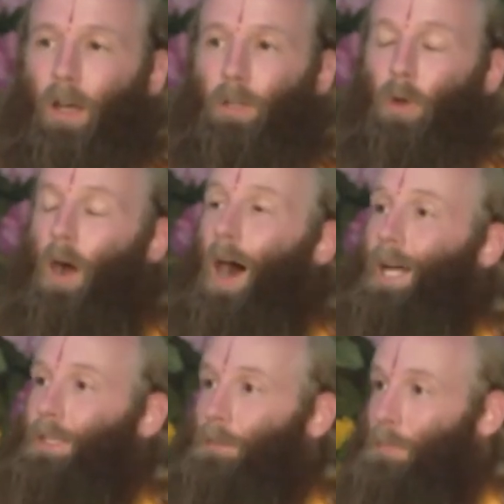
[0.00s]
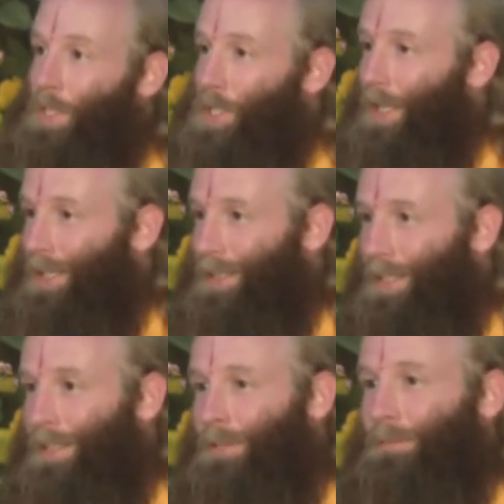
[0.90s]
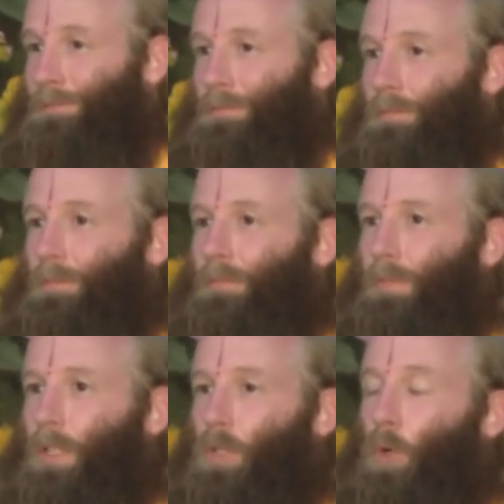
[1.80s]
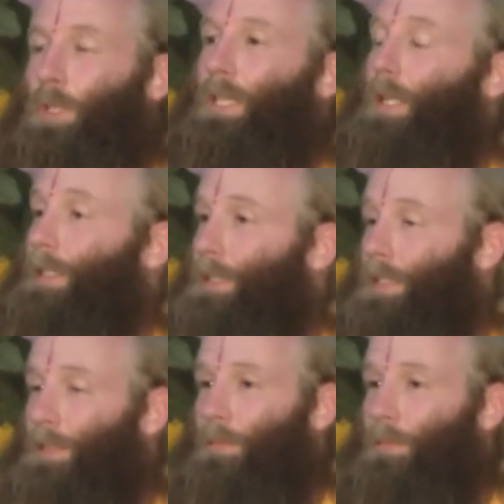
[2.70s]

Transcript: your Atma Shakti, Your dhriti